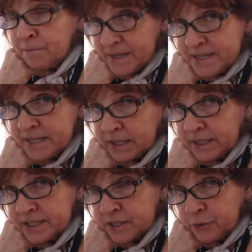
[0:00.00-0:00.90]

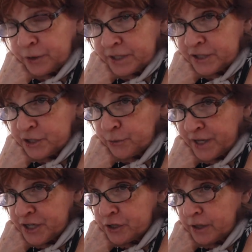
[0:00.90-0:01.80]
basically it's a hoarding
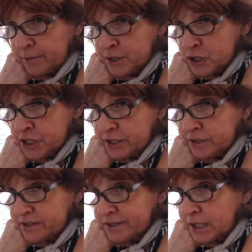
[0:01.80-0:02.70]
situation. I mean, she
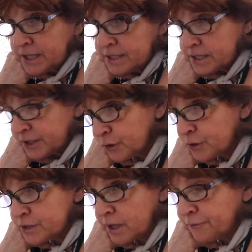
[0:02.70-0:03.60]
doesn't consider
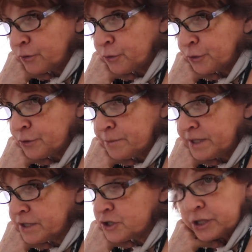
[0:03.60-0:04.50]
herself a hoarder
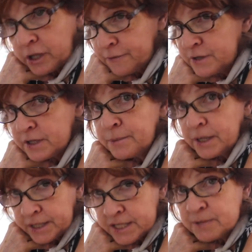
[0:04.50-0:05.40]
because she most loves hoard, the
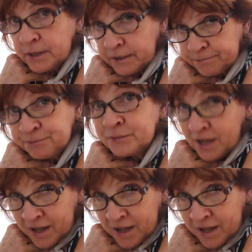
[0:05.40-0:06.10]
bunnies. Most but, hoarders